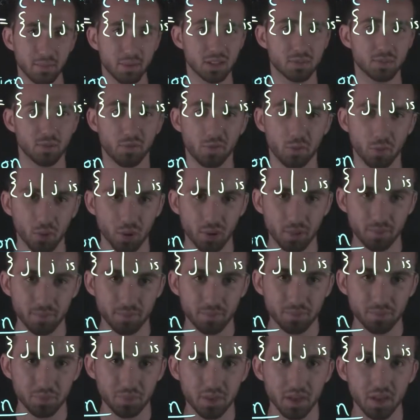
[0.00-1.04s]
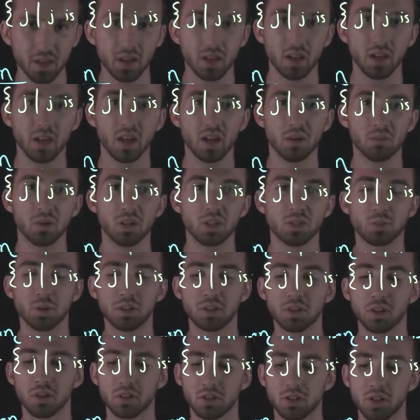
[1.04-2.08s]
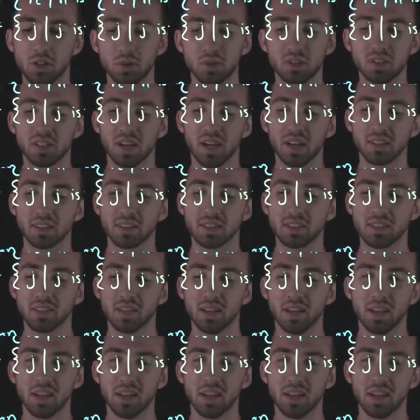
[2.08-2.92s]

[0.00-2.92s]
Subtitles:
as before, in which we took two sets